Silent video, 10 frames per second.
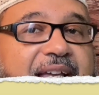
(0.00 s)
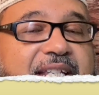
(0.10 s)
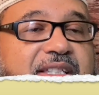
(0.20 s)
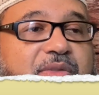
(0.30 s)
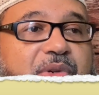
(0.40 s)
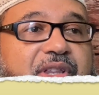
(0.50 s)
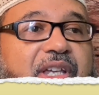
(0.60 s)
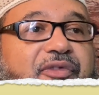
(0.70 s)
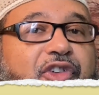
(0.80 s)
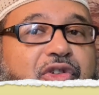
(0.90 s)
And this is where the
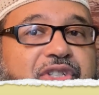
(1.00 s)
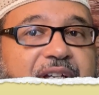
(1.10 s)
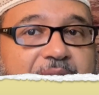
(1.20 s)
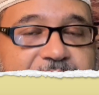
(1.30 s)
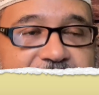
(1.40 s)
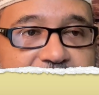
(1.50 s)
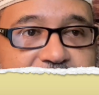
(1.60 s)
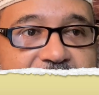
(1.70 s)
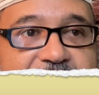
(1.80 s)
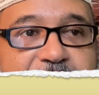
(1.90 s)
confusion comes in
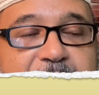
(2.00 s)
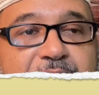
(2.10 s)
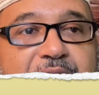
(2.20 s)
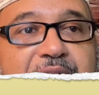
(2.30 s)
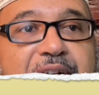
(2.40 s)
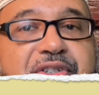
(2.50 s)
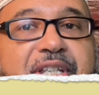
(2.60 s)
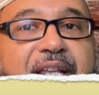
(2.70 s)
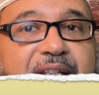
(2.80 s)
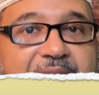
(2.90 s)
because people don't
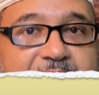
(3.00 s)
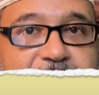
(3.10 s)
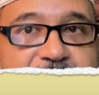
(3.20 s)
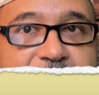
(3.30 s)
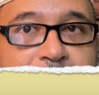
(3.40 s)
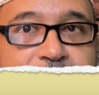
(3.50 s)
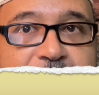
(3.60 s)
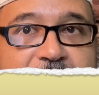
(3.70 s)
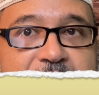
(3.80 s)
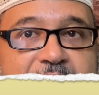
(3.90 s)
understand the language.
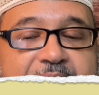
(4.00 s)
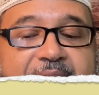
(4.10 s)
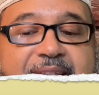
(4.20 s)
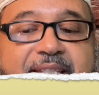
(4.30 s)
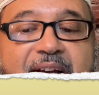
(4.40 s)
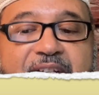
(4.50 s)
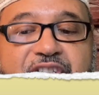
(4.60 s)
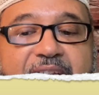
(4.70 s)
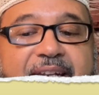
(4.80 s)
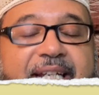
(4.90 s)
It's
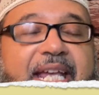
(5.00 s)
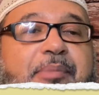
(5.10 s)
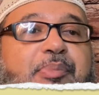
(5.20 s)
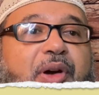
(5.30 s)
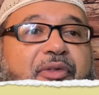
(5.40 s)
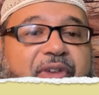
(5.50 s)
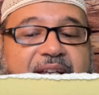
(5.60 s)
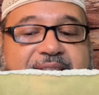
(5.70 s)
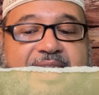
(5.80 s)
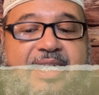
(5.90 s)
conjugated imperfect.
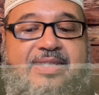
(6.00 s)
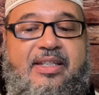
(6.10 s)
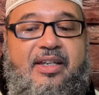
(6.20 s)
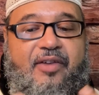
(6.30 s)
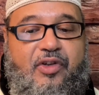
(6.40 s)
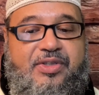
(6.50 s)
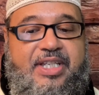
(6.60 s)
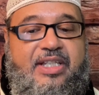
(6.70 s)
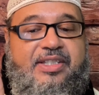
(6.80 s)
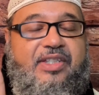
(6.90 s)
It says, if you
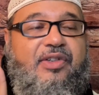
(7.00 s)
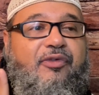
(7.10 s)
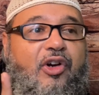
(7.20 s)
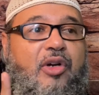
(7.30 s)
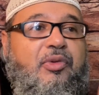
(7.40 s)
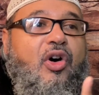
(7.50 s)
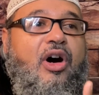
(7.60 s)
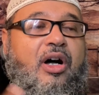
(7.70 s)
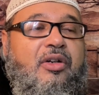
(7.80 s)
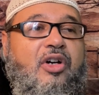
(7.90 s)
see it says a verb
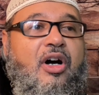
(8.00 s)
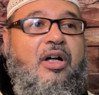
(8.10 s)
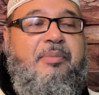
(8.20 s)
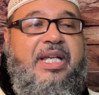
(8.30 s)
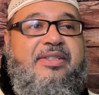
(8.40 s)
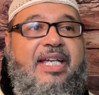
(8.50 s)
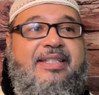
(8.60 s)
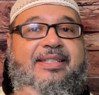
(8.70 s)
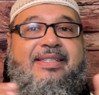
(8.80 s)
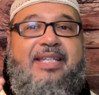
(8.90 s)
call. Call means that
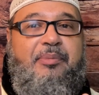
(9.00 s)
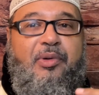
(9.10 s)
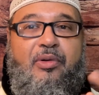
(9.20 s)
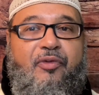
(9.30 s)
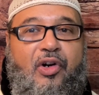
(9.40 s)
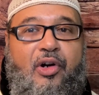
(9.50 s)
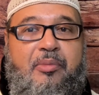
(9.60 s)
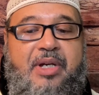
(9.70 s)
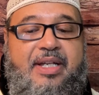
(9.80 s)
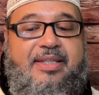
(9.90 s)
it's a simple
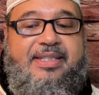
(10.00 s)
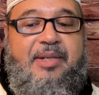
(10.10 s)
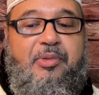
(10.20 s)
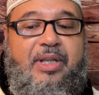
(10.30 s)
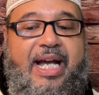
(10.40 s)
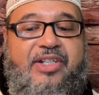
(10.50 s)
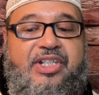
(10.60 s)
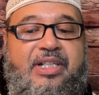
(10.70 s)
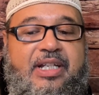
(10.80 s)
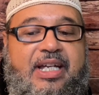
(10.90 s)
verb, simple
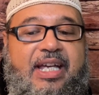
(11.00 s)
action.